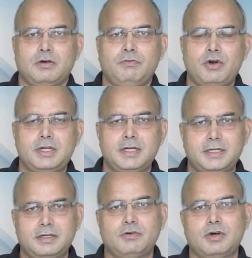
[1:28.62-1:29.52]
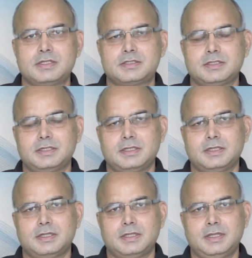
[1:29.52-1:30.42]
What he did was
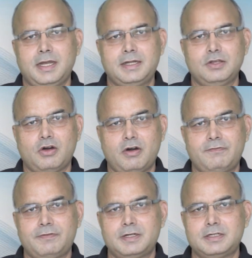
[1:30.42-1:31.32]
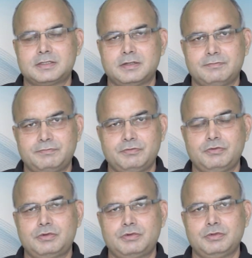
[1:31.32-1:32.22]
that he offered some
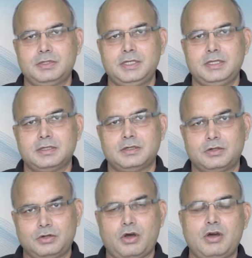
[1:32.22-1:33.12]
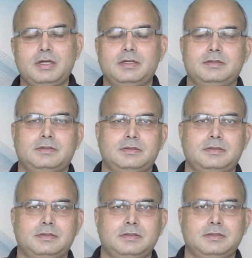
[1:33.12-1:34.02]
food to the dog,
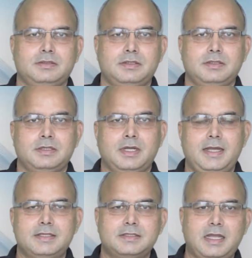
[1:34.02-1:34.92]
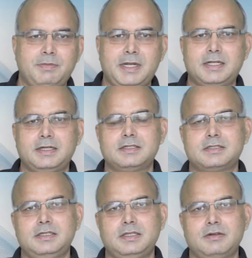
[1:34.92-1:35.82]
and
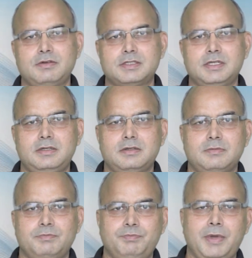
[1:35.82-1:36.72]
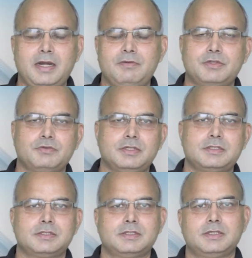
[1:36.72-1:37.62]
simultaneously there was a bell which was
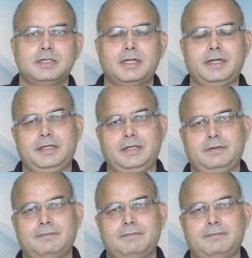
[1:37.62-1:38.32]
ringing.